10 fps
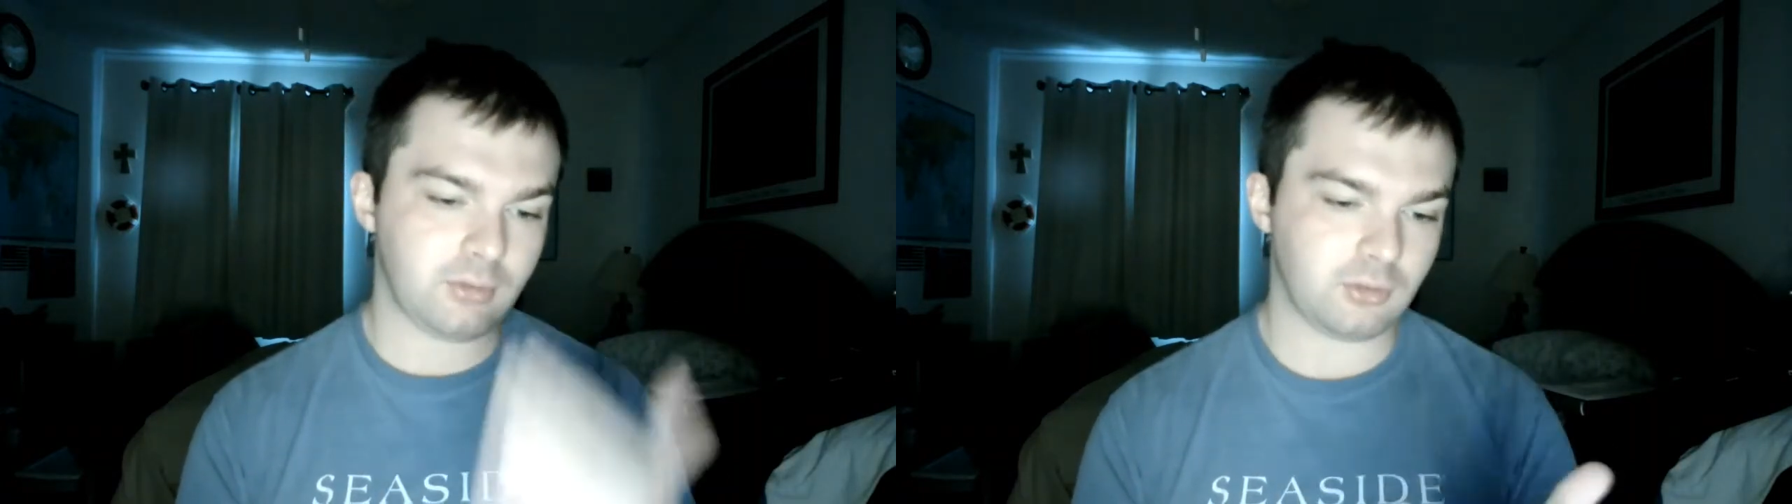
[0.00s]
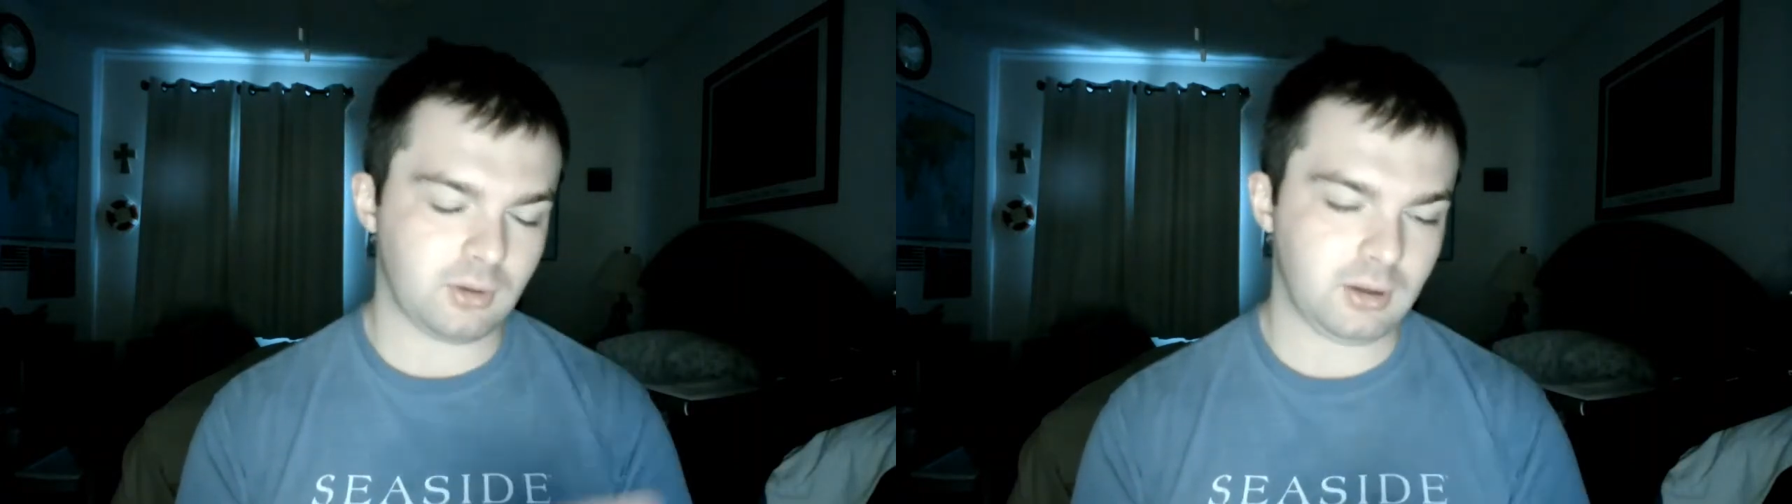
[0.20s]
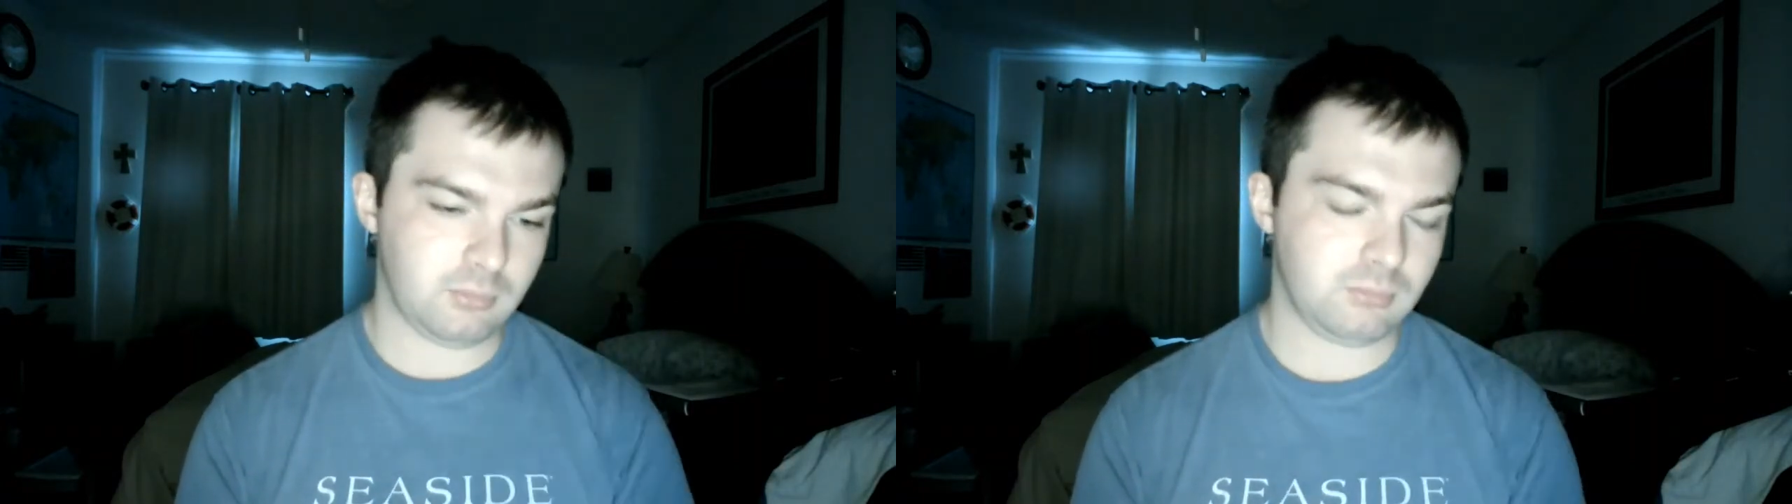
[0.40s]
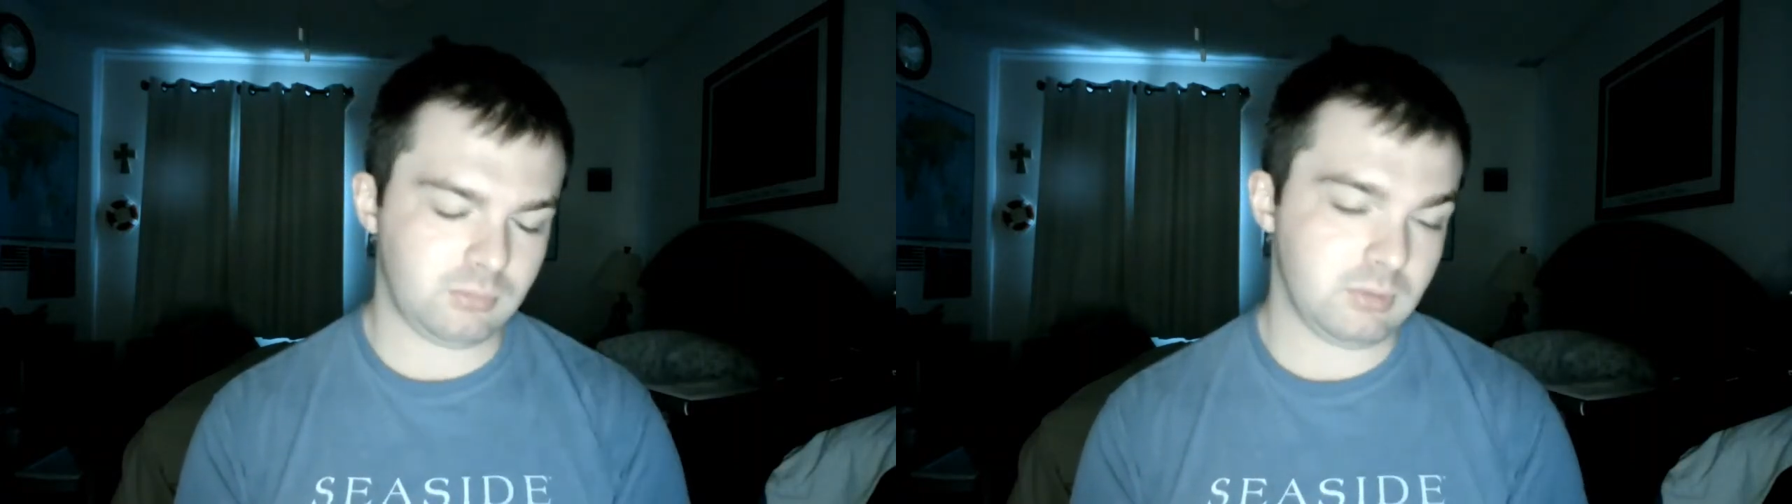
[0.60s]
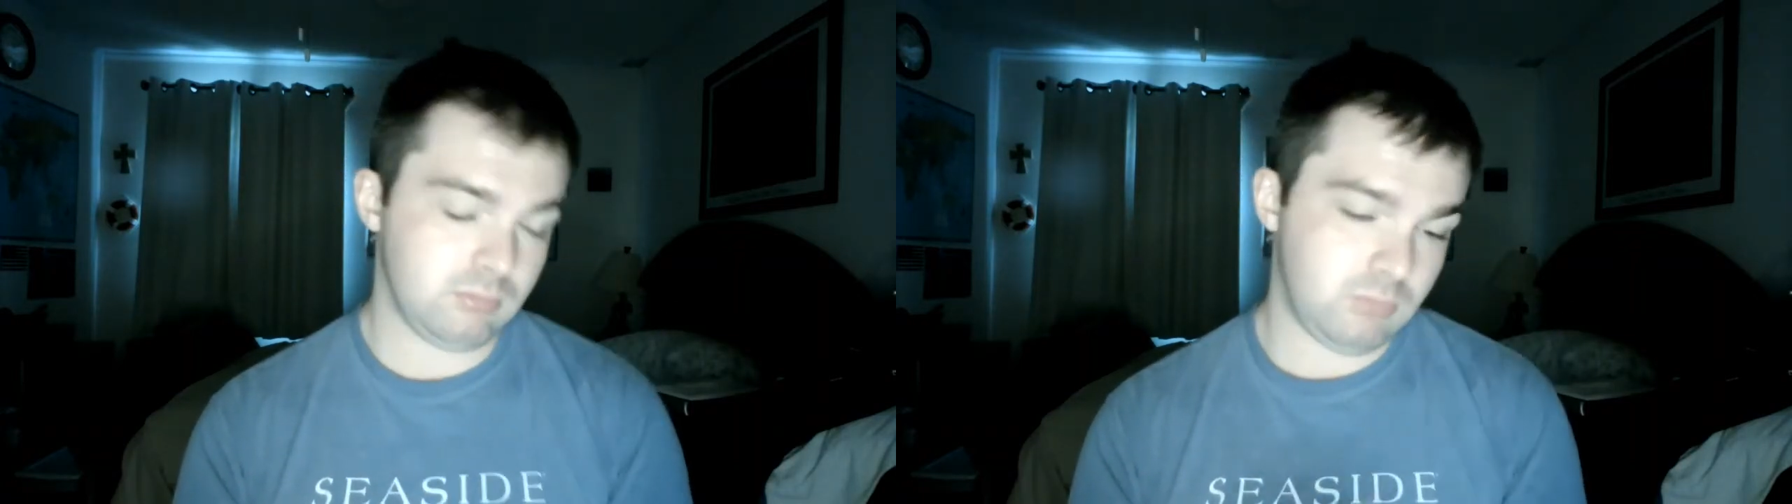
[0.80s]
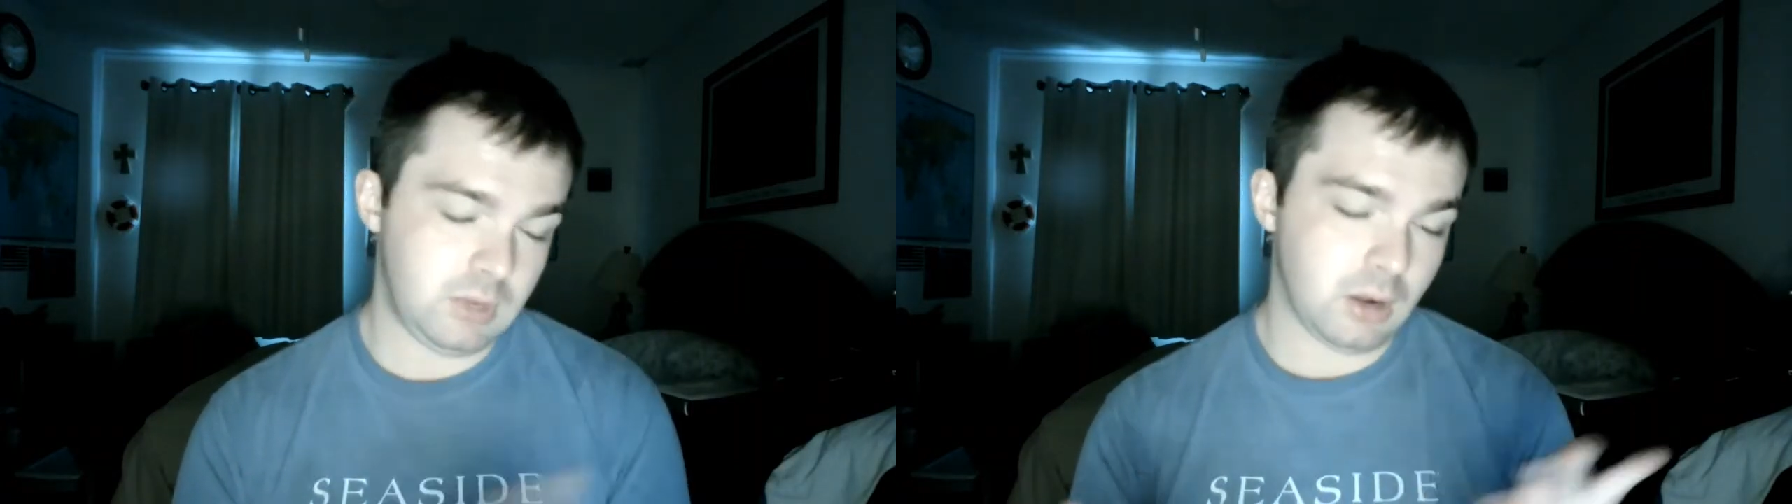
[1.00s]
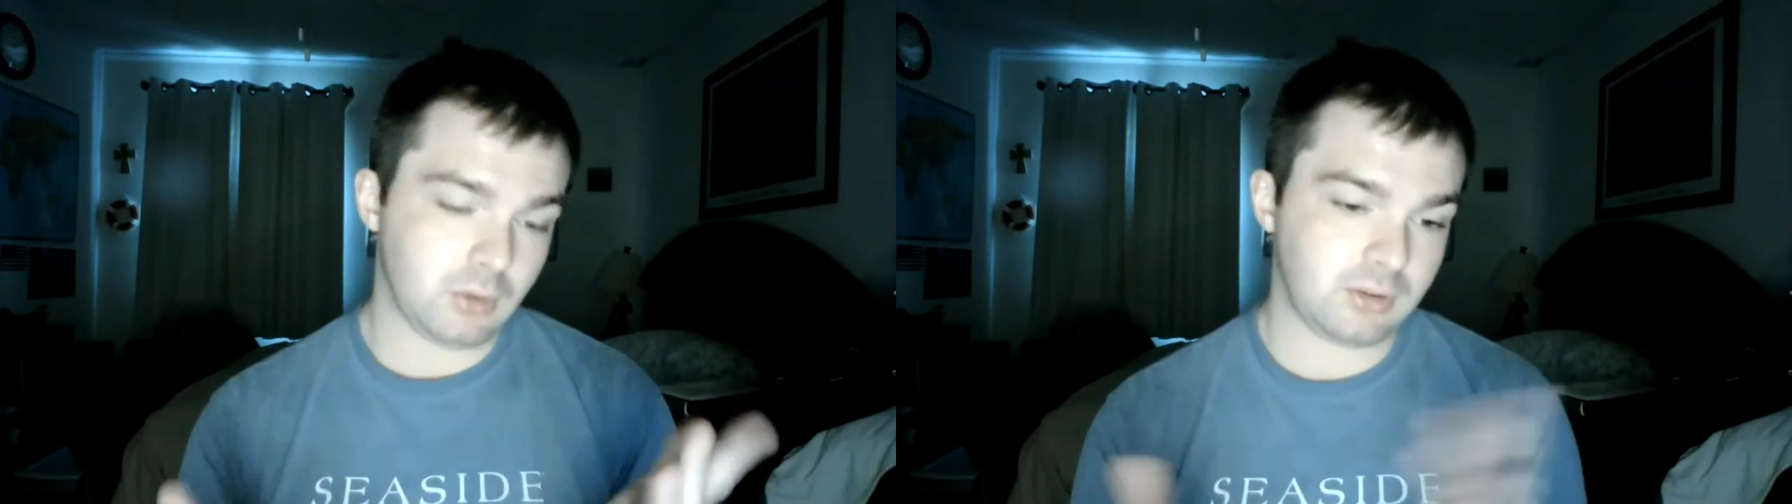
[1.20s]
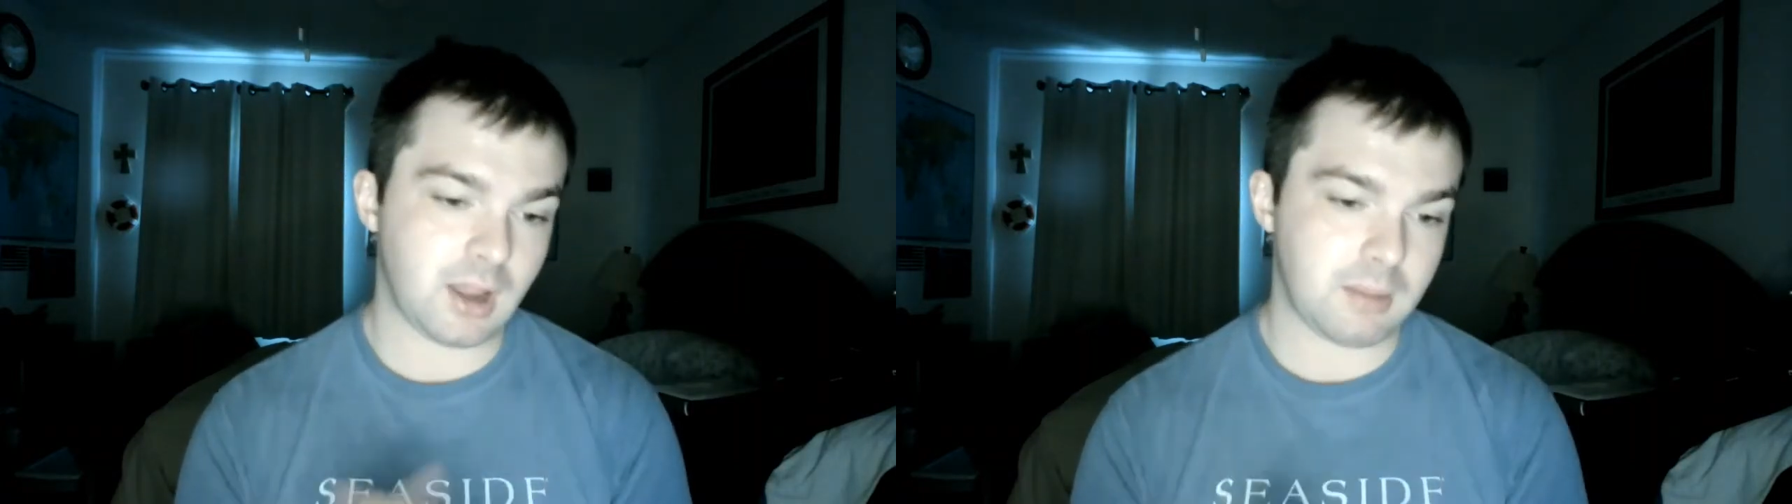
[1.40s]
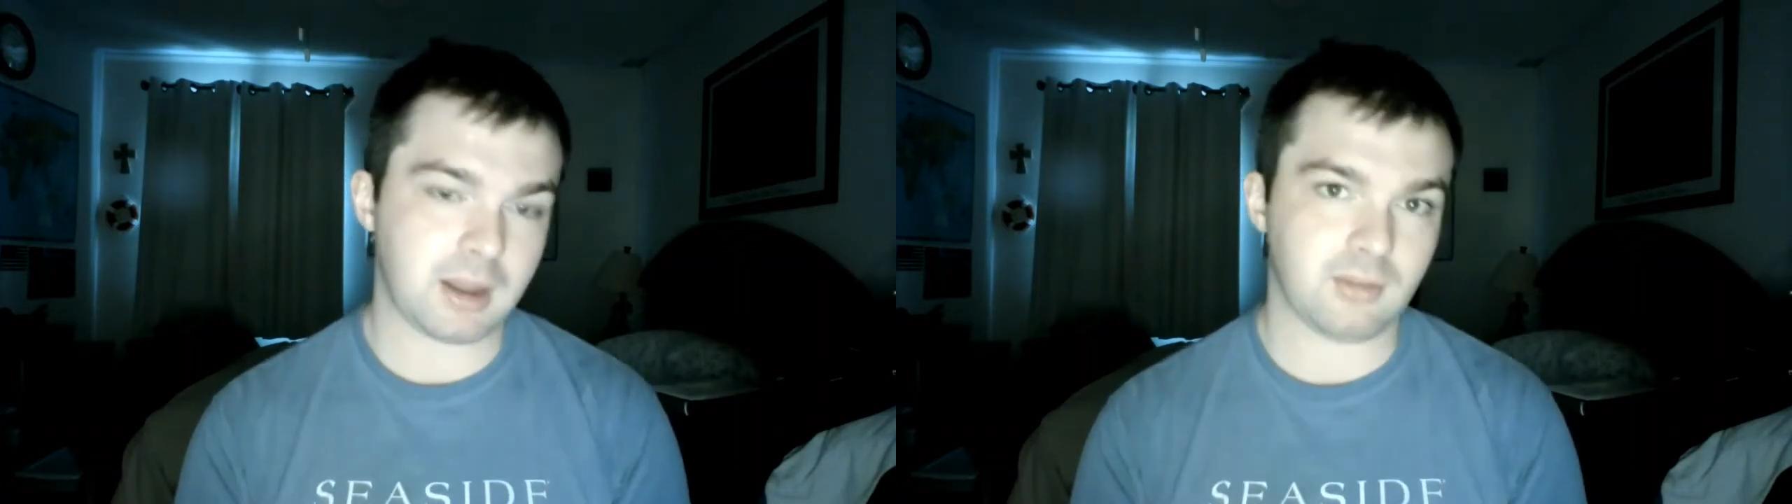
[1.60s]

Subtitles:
is the only time I